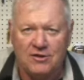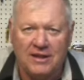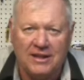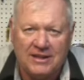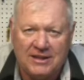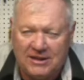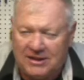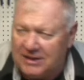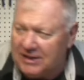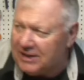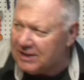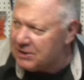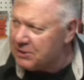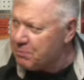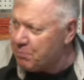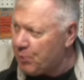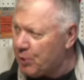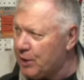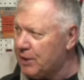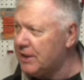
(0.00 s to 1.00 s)
Let's
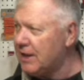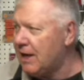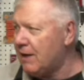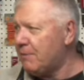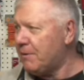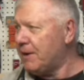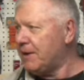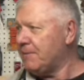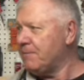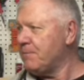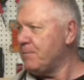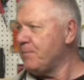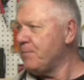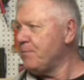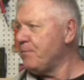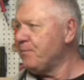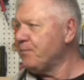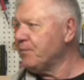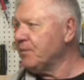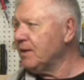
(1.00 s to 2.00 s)
put it that way.
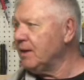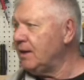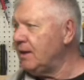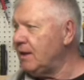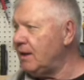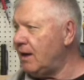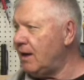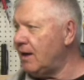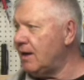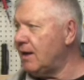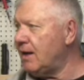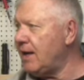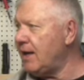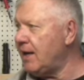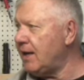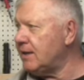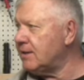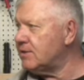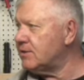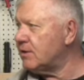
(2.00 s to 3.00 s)
All
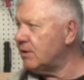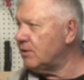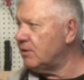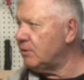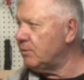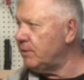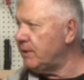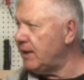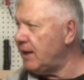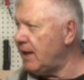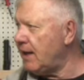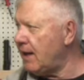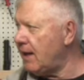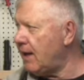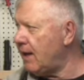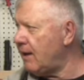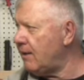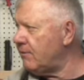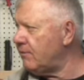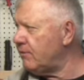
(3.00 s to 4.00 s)
right. So do we
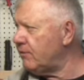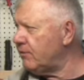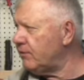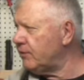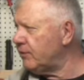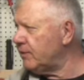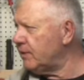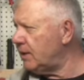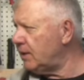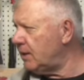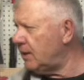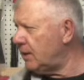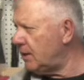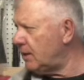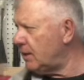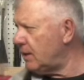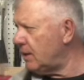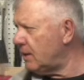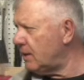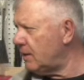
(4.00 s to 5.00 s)
have
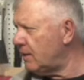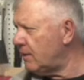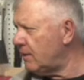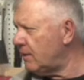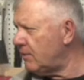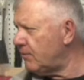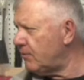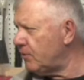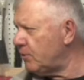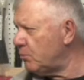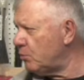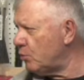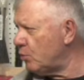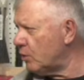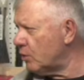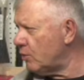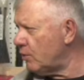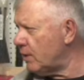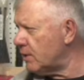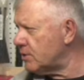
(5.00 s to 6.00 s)
a few more
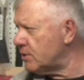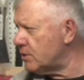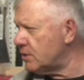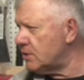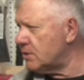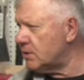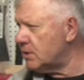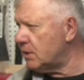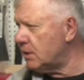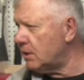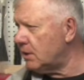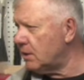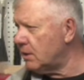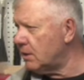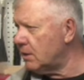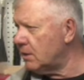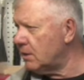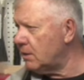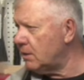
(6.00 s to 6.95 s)
questions here?